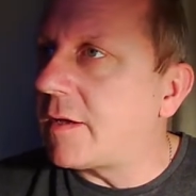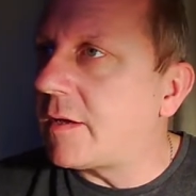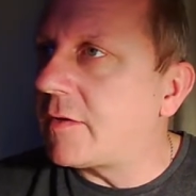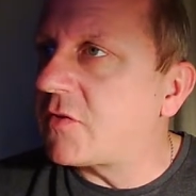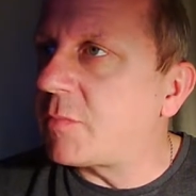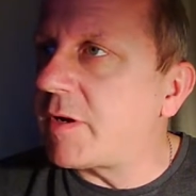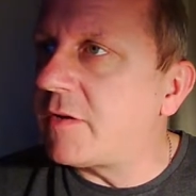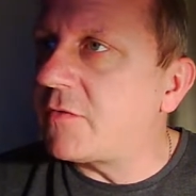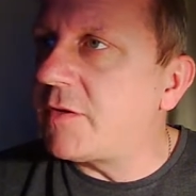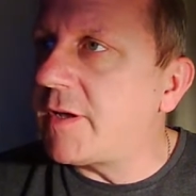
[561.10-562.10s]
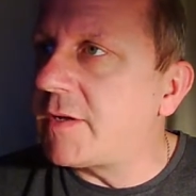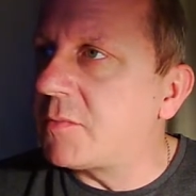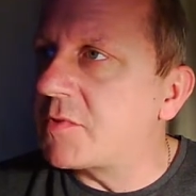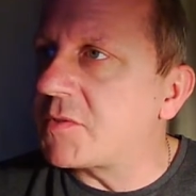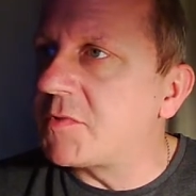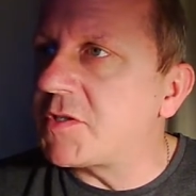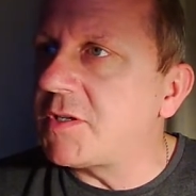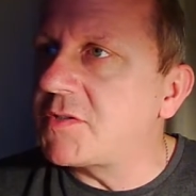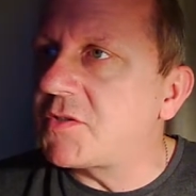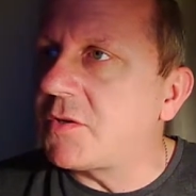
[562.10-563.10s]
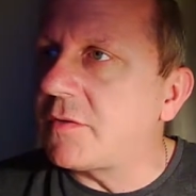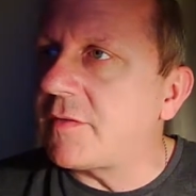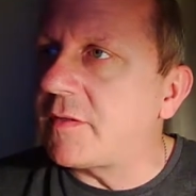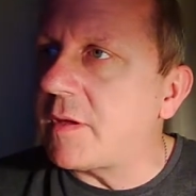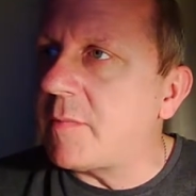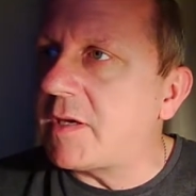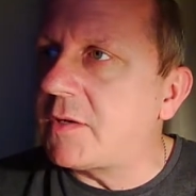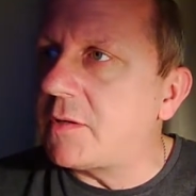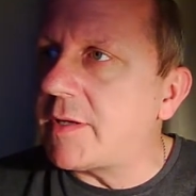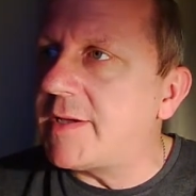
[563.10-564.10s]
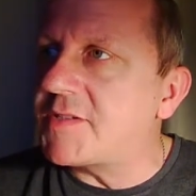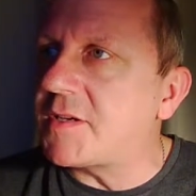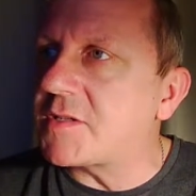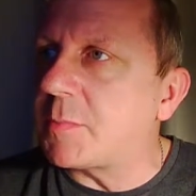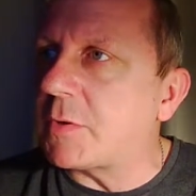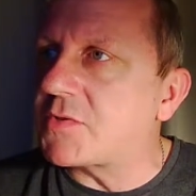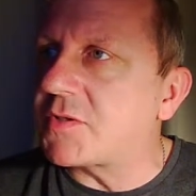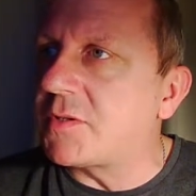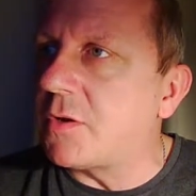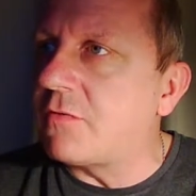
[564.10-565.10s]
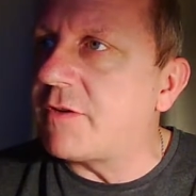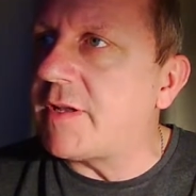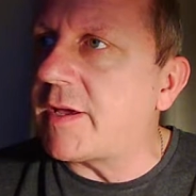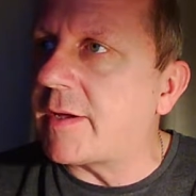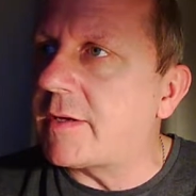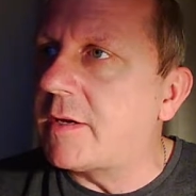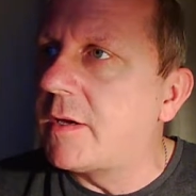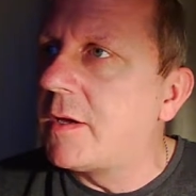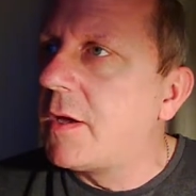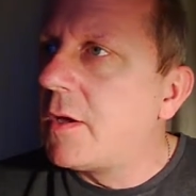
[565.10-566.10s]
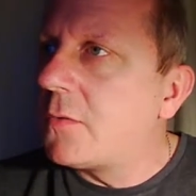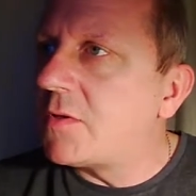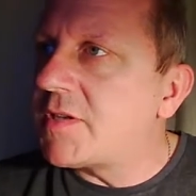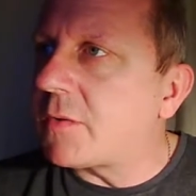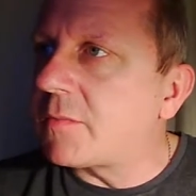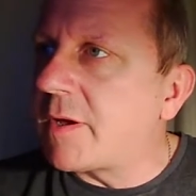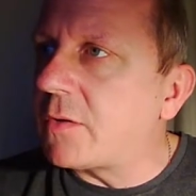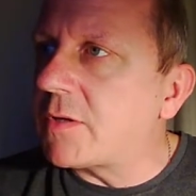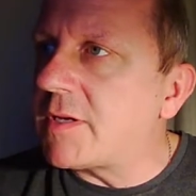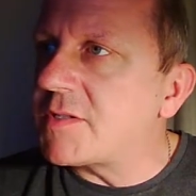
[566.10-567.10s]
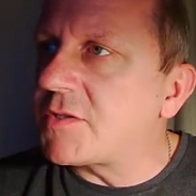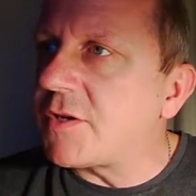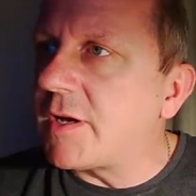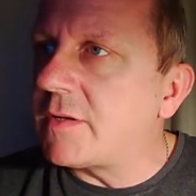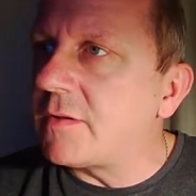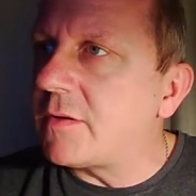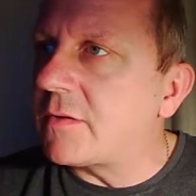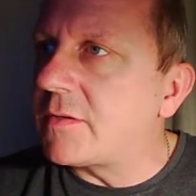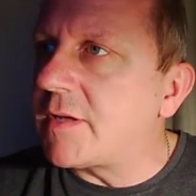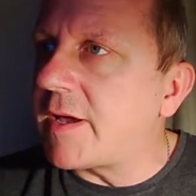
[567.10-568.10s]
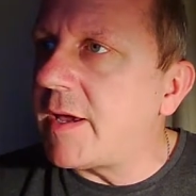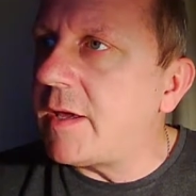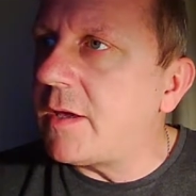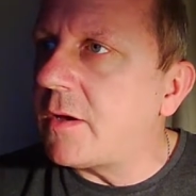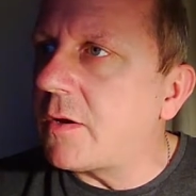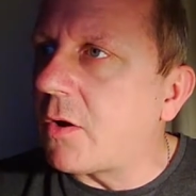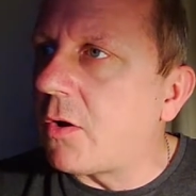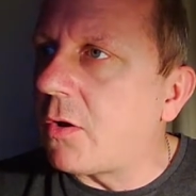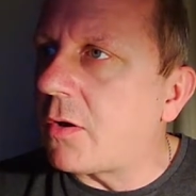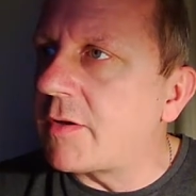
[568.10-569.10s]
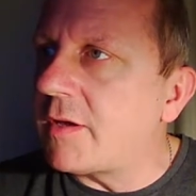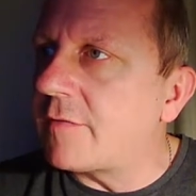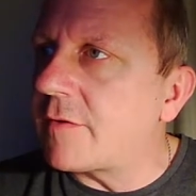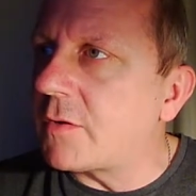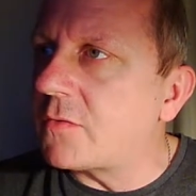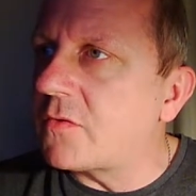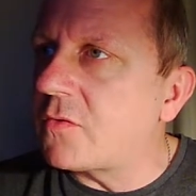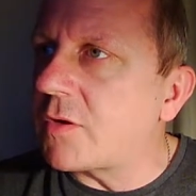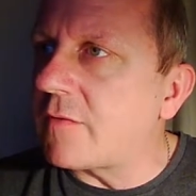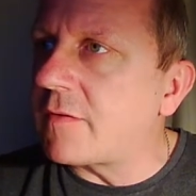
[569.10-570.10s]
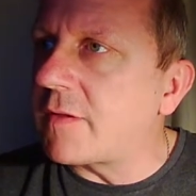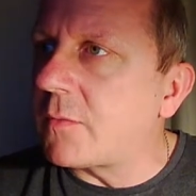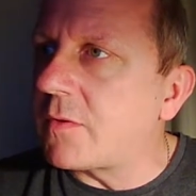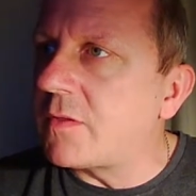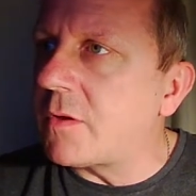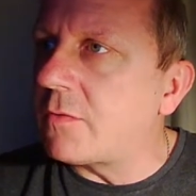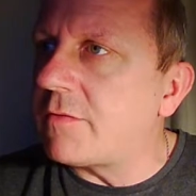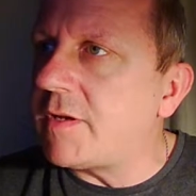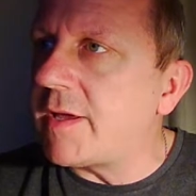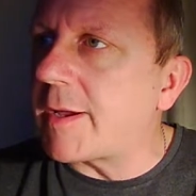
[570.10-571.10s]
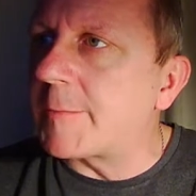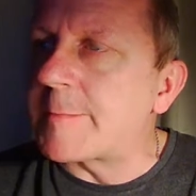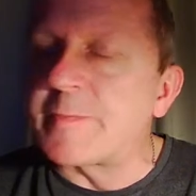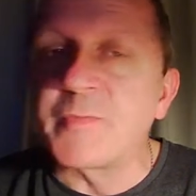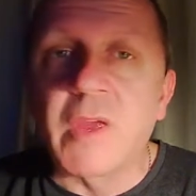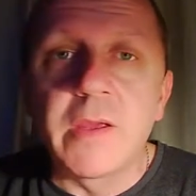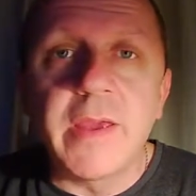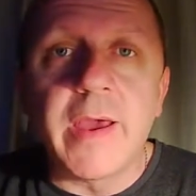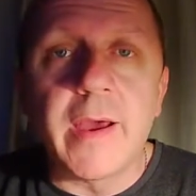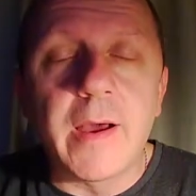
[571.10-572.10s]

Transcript: Sprays VDI numbers on machines. Do you think they make you lazy as opposed to no VDI? Went out with my old laser Trident the other day, all on earphones, dug everything with no VDI. Yeah,